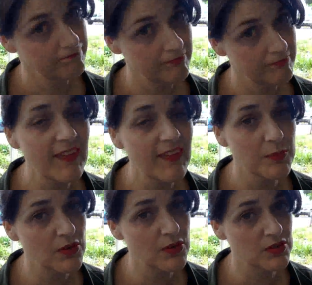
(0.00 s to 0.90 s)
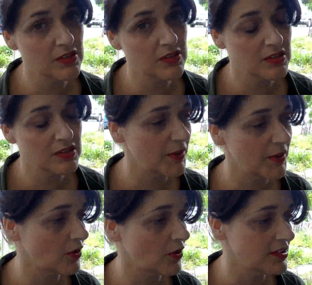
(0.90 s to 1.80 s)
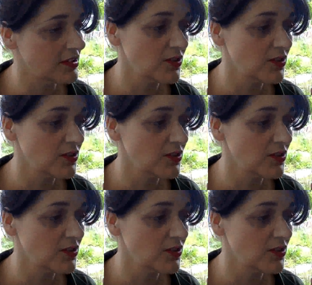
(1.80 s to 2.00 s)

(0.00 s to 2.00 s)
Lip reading: Now that can be used in some other context.